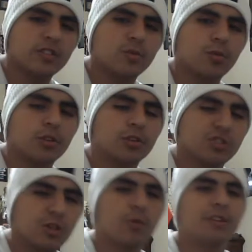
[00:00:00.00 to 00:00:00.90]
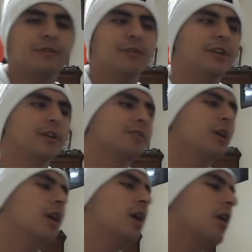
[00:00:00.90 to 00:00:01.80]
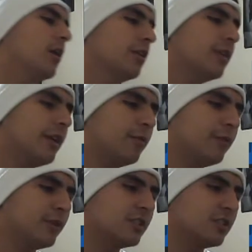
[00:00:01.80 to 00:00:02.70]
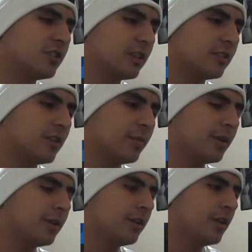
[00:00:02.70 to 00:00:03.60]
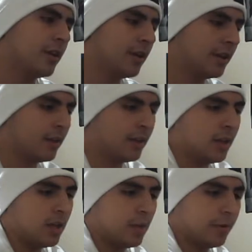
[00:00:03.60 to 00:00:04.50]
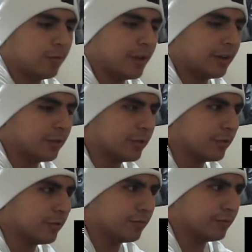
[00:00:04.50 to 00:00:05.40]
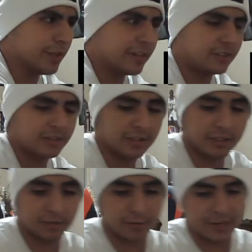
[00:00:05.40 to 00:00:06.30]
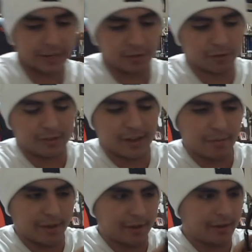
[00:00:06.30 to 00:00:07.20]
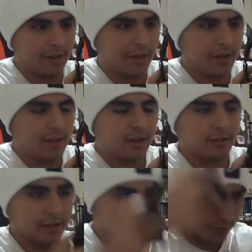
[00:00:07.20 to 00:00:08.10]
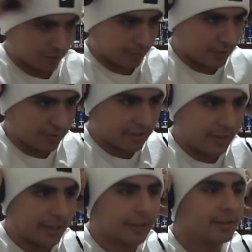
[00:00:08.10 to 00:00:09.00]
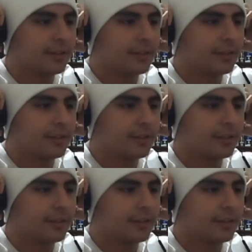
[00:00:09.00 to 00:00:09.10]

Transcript: support y'all show on these videos. Other than that, we gotta just check this out, man. I've been waiting to re react to the, react all day, man. it was just a busy day.